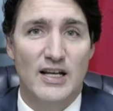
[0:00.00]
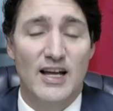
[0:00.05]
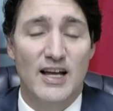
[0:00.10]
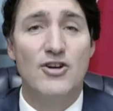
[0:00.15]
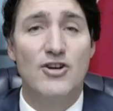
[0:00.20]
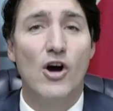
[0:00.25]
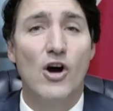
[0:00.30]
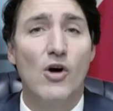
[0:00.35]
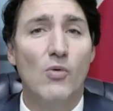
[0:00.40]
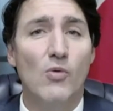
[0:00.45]

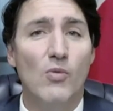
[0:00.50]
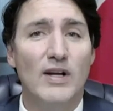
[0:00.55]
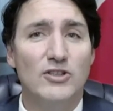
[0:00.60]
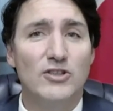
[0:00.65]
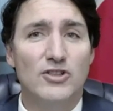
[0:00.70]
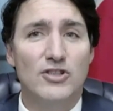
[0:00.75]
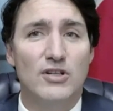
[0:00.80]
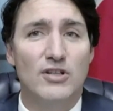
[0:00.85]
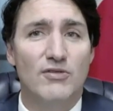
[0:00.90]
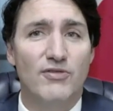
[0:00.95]
and no
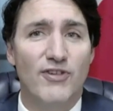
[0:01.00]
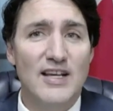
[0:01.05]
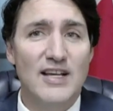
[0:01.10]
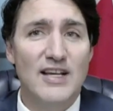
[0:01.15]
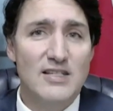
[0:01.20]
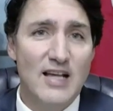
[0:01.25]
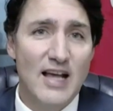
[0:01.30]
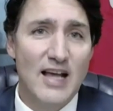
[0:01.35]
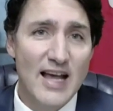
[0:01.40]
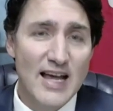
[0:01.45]
one should
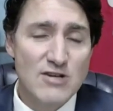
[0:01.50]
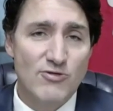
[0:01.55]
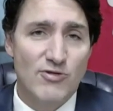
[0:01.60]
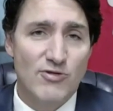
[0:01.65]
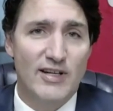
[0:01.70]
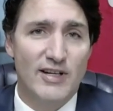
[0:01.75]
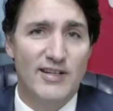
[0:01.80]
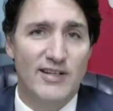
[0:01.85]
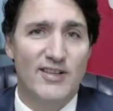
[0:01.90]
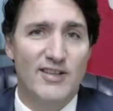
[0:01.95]
face
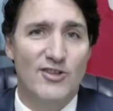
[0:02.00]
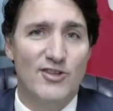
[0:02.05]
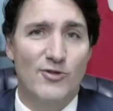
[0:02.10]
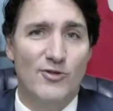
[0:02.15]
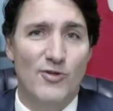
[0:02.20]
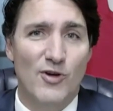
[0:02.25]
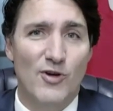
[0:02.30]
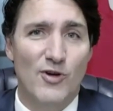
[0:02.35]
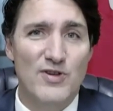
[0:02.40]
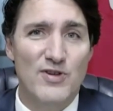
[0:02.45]
hatred in
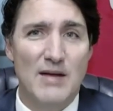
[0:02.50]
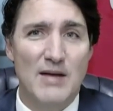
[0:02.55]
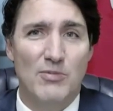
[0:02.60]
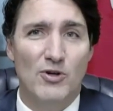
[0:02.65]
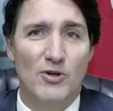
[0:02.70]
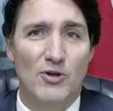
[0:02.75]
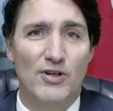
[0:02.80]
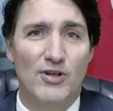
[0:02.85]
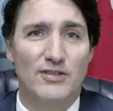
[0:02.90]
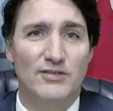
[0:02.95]
their own
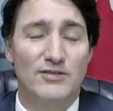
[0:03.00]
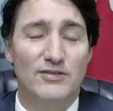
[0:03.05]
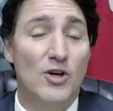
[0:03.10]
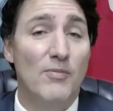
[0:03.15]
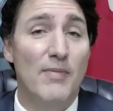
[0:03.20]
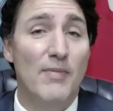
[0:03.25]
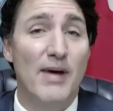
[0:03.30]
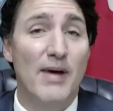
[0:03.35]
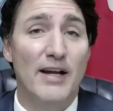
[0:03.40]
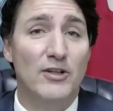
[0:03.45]
neighborhood,
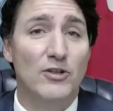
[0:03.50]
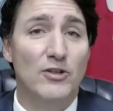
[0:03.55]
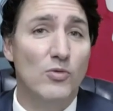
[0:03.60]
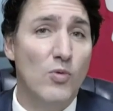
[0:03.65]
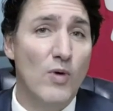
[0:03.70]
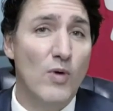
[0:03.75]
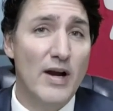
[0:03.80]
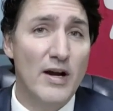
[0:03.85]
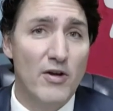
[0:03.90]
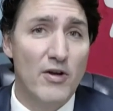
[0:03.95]
no matter
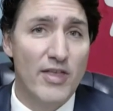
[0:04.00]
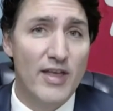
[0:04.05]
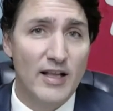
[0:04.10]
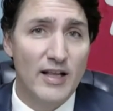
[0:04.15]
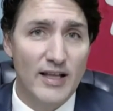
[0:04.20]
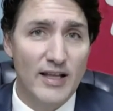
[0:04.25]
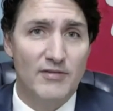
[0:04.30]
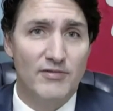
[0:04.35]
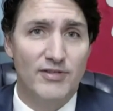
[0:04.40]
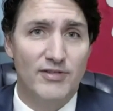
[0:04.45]
where they
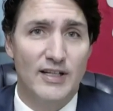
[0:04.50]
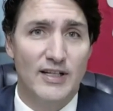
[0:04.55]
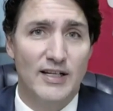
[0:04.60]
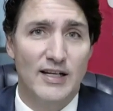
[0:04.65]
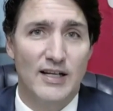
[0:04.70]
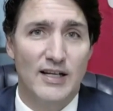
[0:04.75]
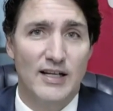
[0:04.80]
live.